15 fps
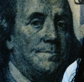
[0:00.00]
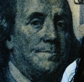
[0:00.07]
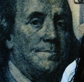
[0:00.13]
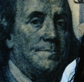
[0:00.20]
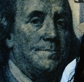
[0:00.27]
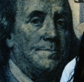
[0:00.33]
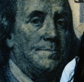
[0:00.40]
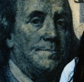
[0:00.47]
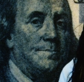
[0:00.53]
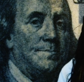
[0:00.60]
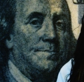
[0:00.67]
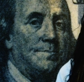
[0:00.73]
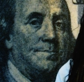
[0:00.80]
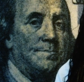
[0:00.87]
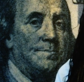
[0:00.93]

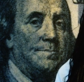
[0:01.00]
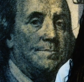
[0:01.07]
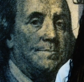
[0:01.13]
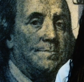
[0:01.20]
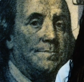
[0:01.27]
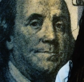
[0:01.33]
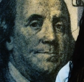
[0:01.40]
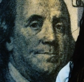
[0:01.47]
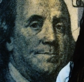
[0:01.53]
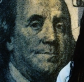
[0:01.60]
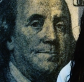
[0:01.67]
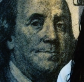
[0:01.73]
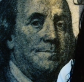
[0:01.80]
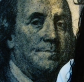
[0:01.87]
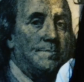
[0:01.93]

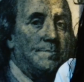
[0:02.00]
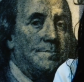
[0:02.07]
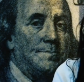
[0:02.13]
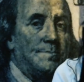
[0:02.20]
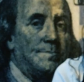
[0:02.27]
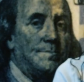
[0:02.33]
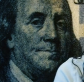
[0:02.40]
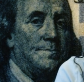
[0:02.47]
No words are spoken by the person on screen.